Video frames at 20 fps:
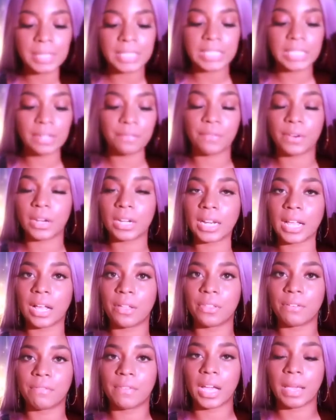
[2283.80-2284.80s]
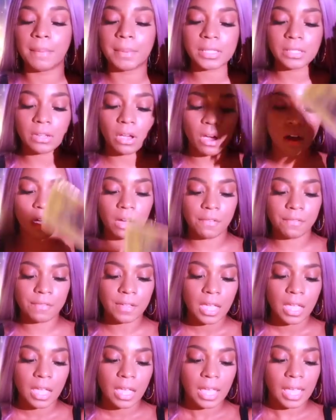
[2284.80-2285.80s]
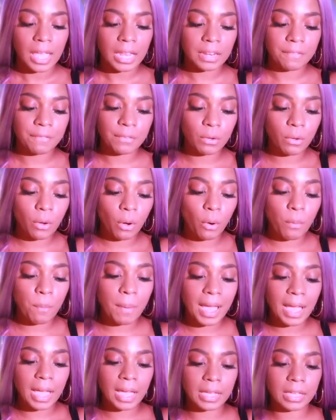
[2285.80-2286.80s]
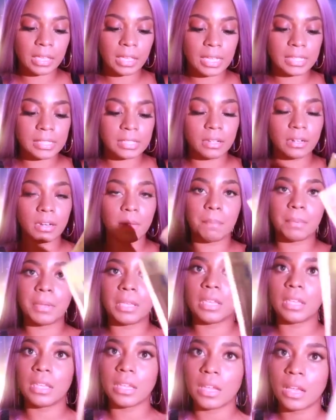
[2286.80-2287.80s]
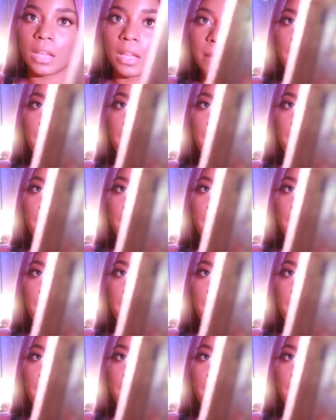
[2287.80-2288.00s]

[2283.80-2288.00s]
is different now. The vibe is off. And if you go back, it's going to be